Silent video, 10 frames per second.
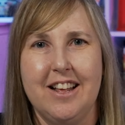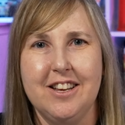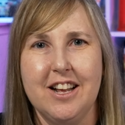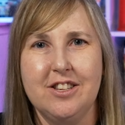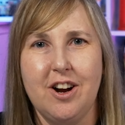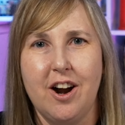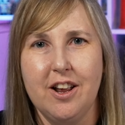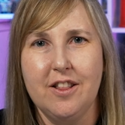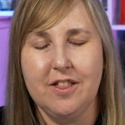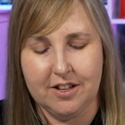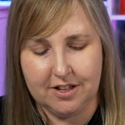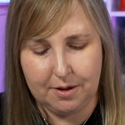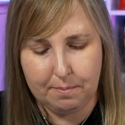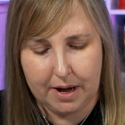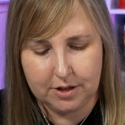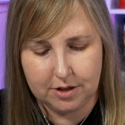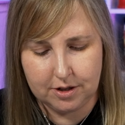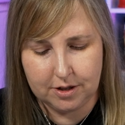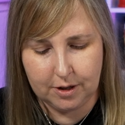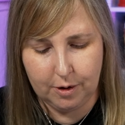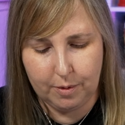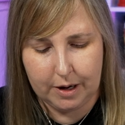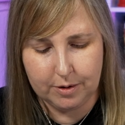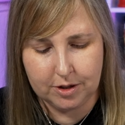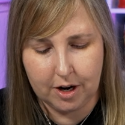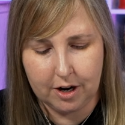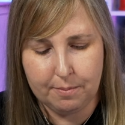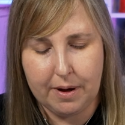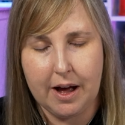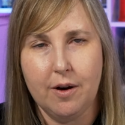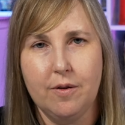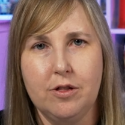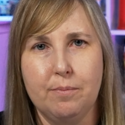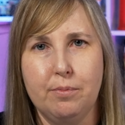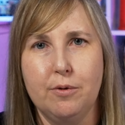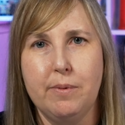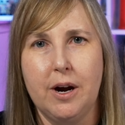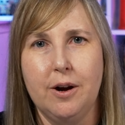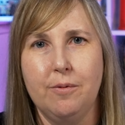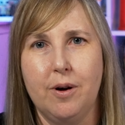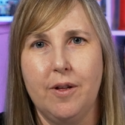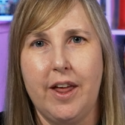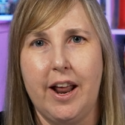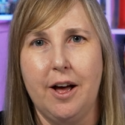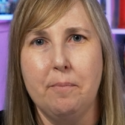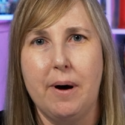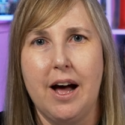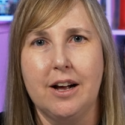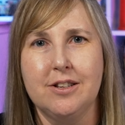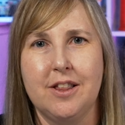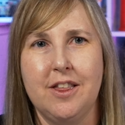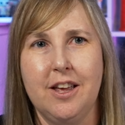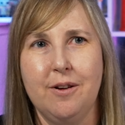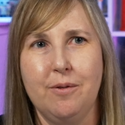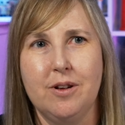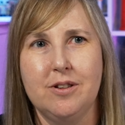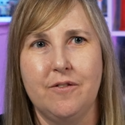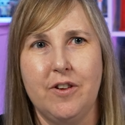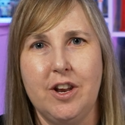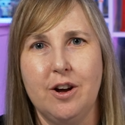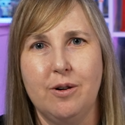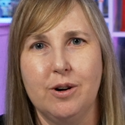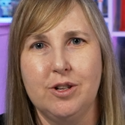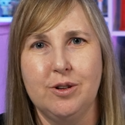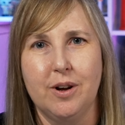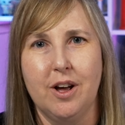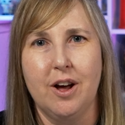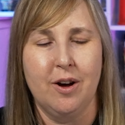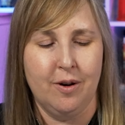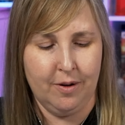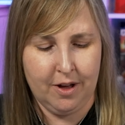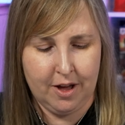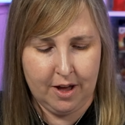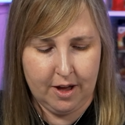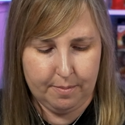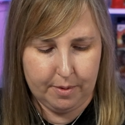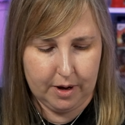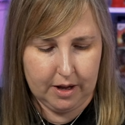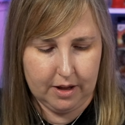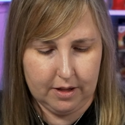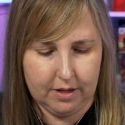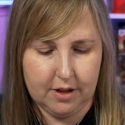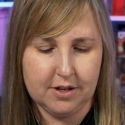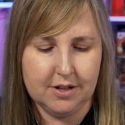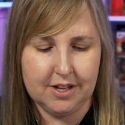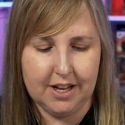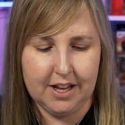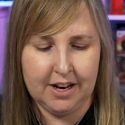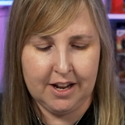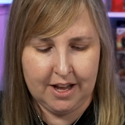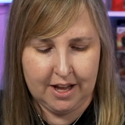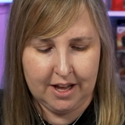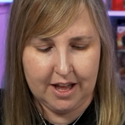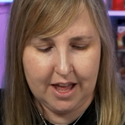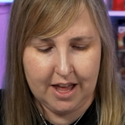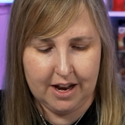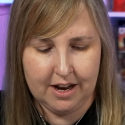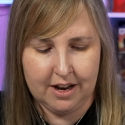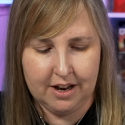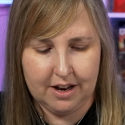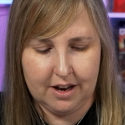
To get started, this is the monster cereal one I was talking about, the Boo Berry one that I unboxed. I think it was a video or two ago, but this is it. And